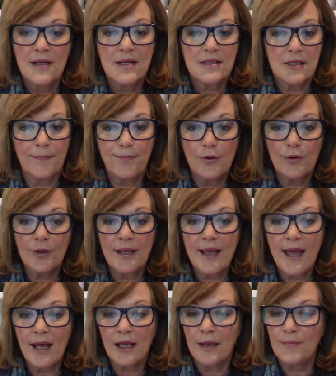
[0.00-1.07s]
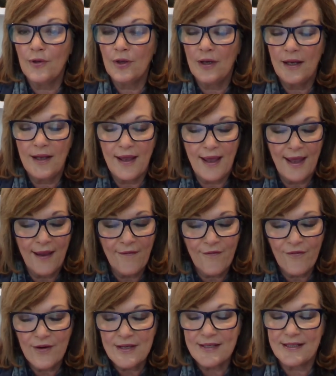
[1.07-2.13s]
supporting our community
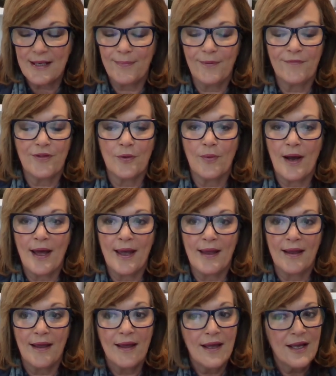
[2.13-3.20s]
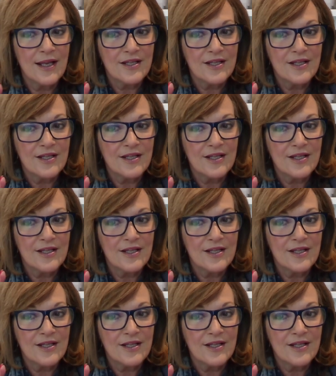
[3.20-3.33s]
every step of the way,